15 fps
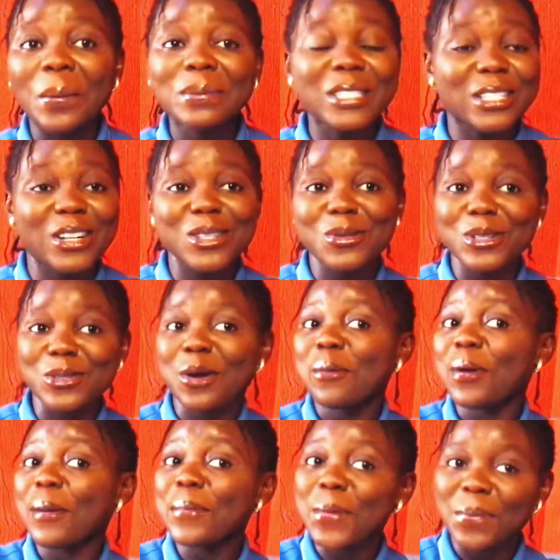She doesn't want to come
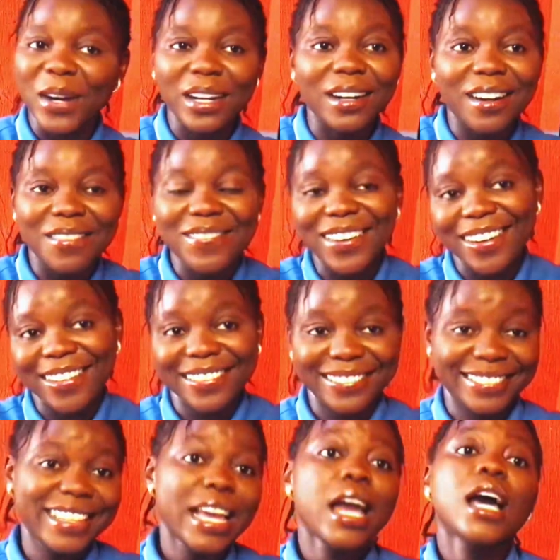when people are
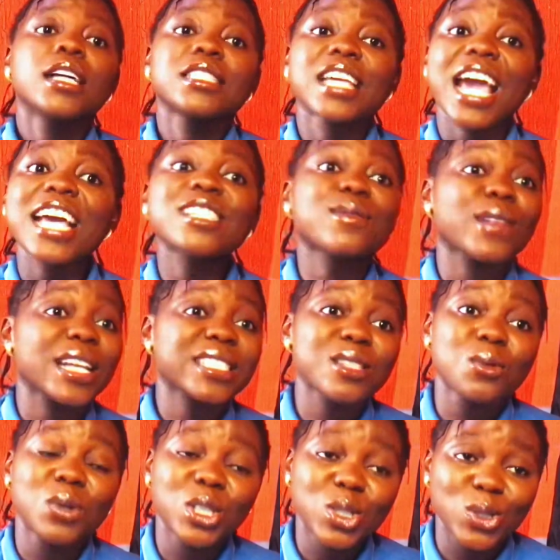the guy is flirting
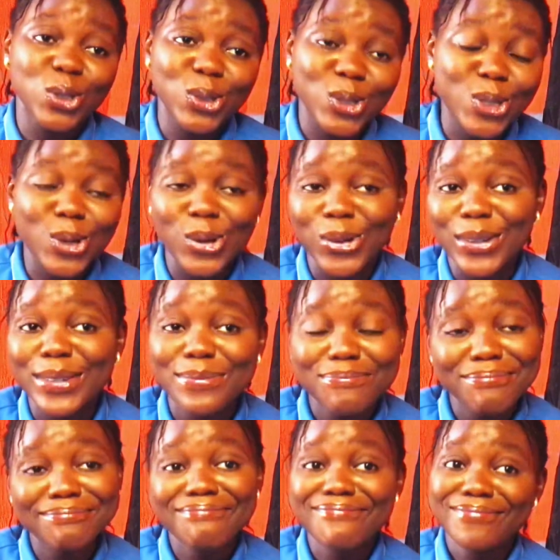with you. So
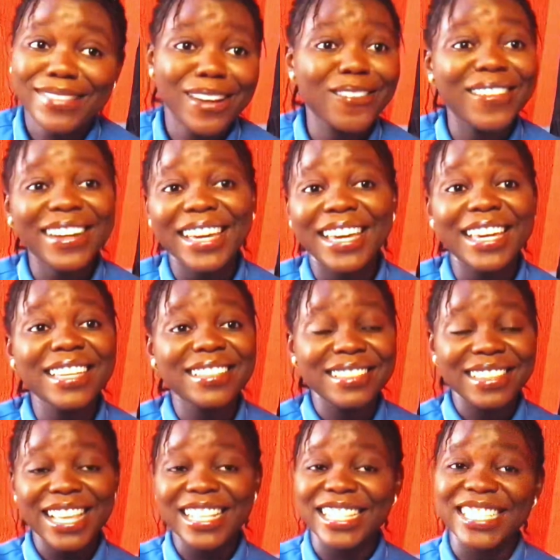okay,
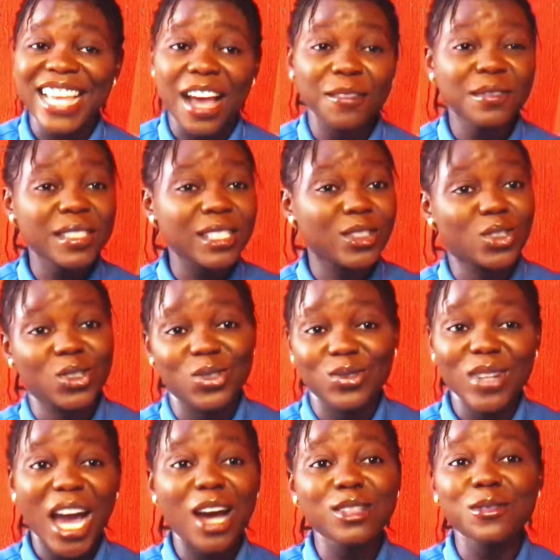ladies, I've teach you
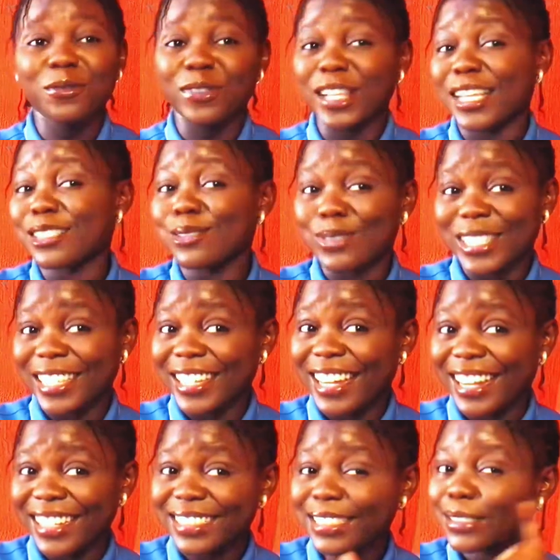how to flirt with the
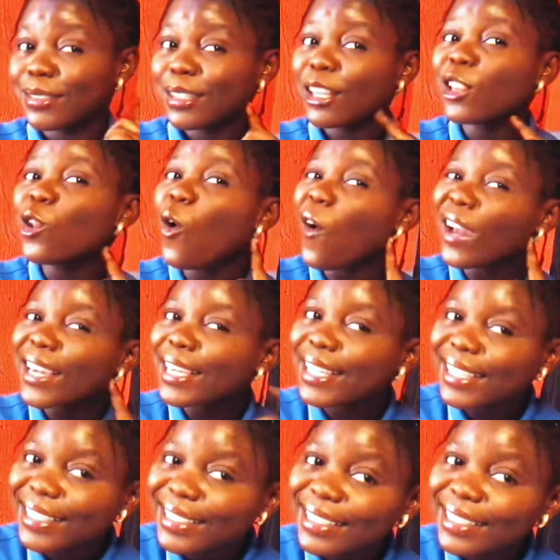guy low key.